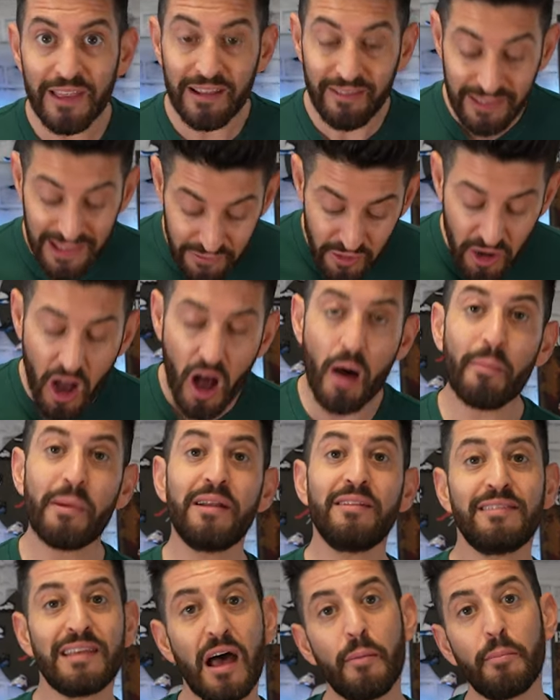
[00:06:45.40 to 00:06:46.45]
then leave a
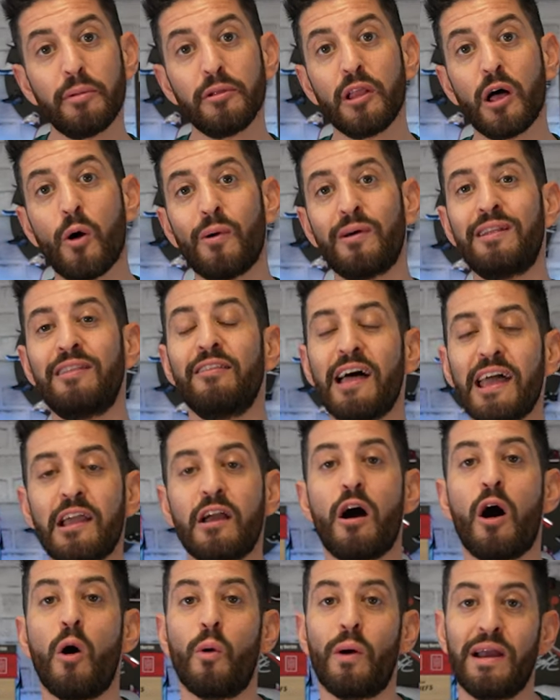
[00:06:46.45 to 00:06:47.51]
comment down below and like
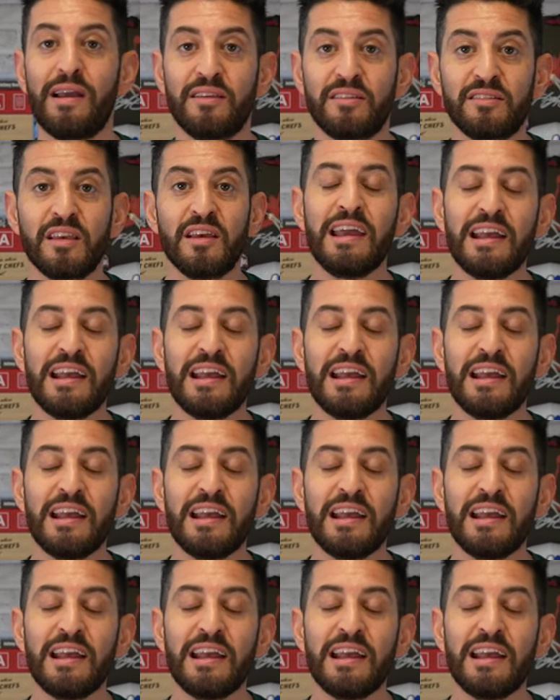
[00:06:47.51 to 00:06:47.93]
always,